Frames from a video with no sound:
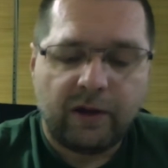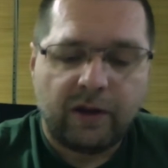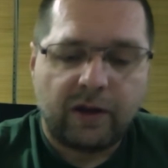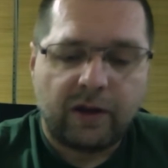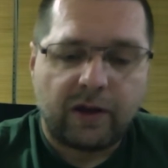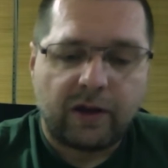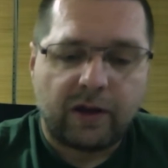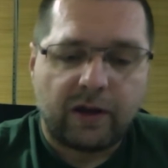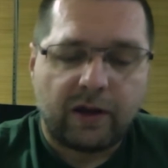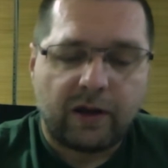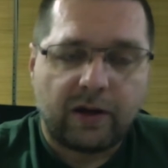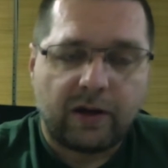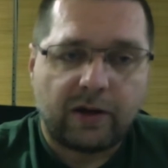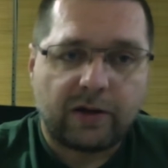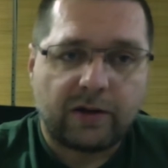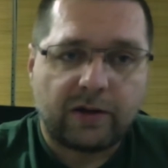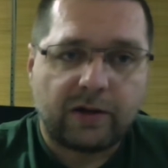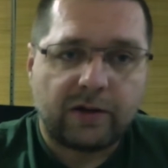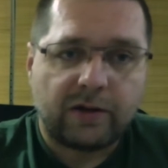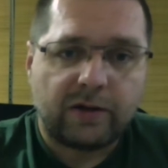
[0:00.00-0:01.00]
and
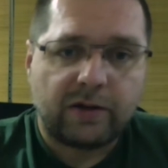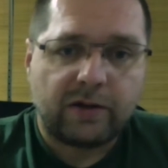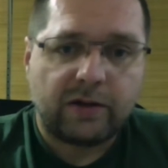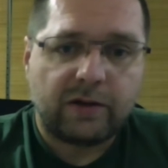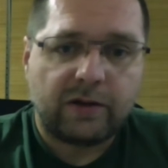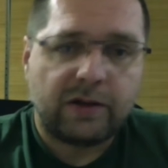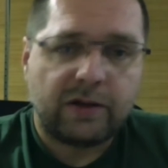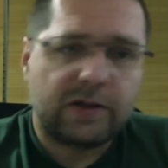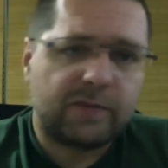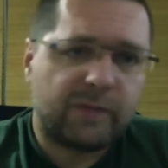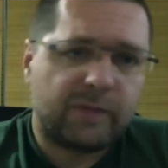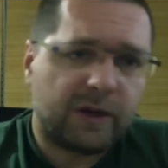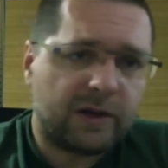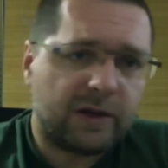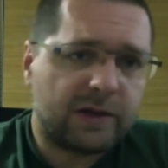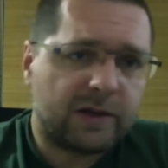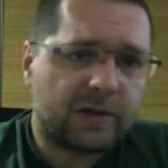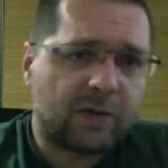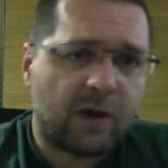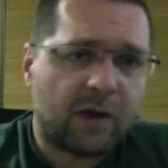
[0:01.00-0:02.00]

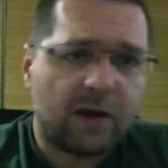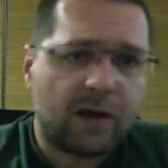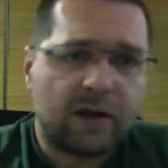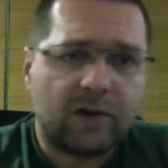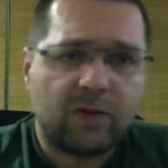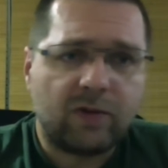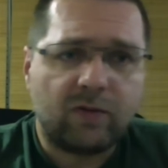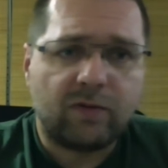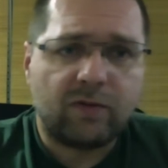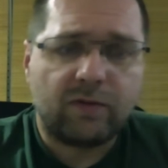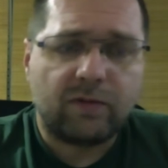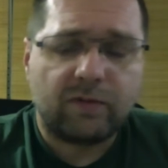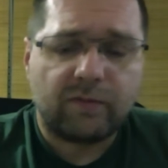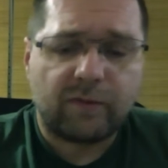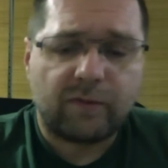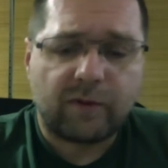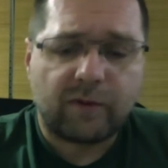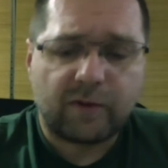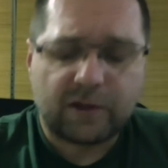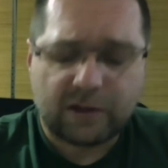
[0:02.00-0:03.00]
it's quite a new
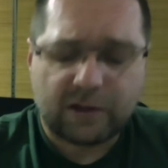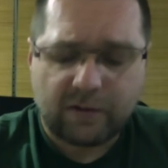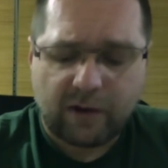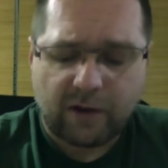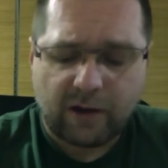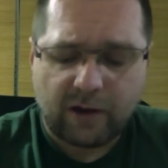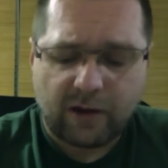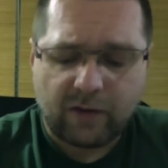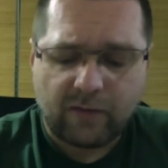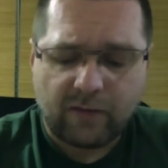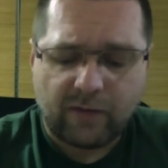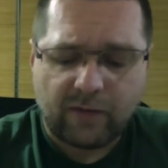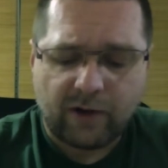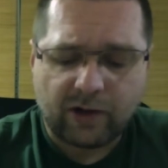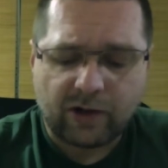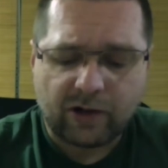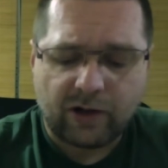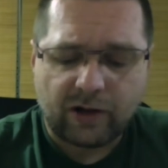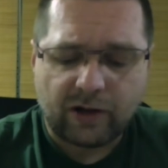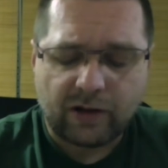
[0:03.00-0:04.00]

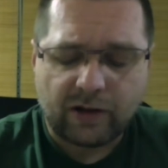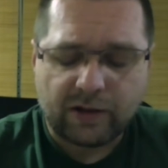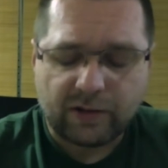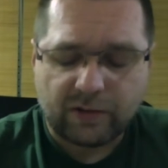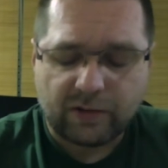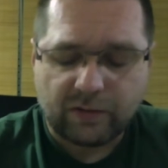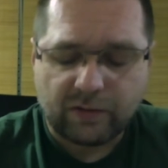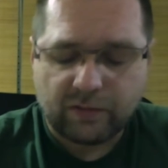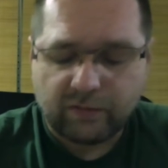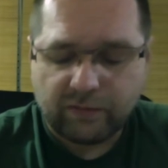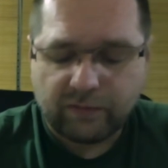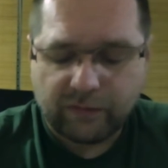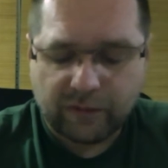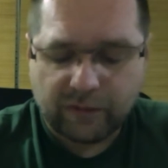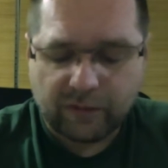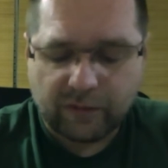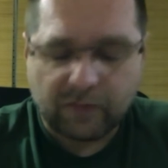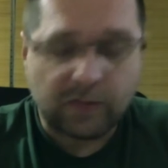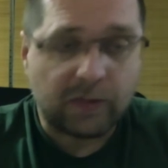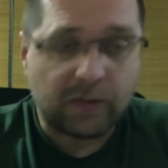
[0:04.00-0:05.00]
functionality, so
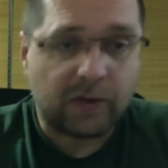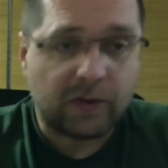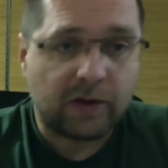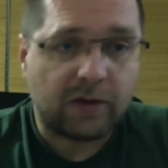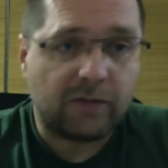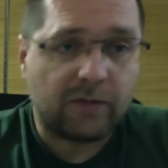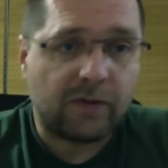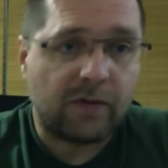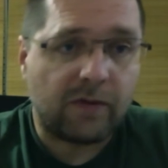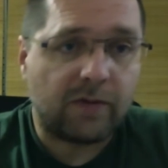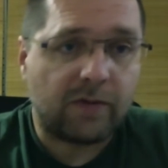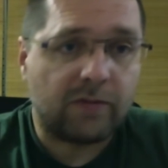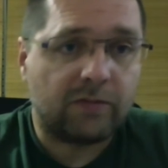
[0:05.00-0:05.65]
we'll